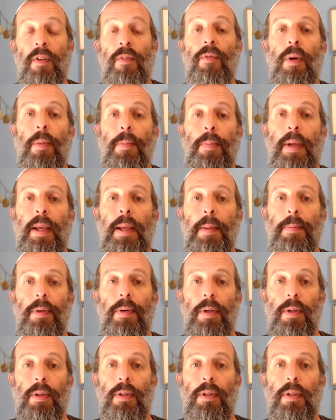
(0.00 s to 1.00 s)
for
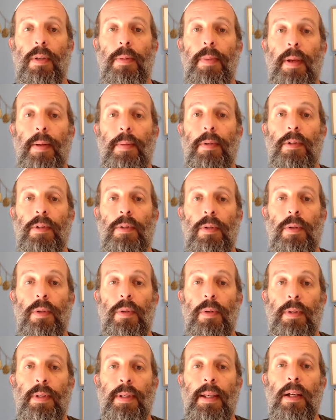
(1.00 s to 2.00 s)
people to be able
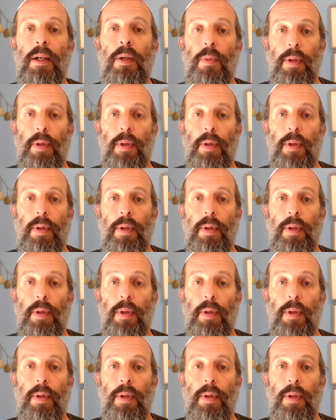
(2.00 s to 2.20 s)
to deal